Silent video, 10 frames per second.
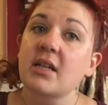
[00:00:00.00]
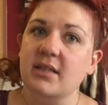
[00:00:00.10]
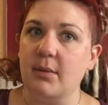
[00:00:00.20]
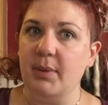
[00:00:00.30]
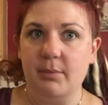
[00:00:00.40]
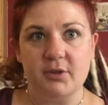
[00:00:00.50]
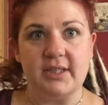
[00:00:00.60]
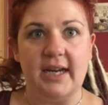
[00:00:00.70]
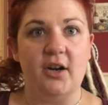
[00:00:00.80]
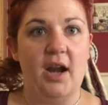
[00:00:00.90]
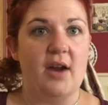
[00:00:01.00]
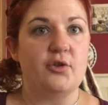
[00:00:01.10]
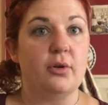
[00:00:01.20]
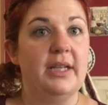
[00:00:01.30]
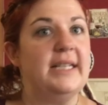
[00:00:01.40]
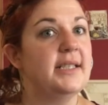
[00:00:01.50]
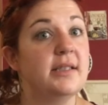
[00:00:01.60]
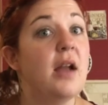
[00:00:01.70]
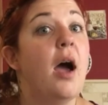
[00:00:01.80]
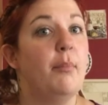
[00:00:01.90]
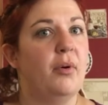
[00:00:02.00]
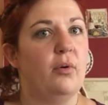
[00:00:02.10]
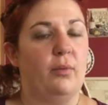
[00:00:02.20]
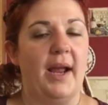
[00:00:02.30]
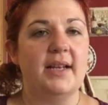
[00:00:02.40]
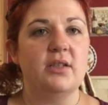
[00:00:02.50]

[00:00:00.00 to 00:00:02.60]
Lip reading: Some people's hair naturally does not pull red.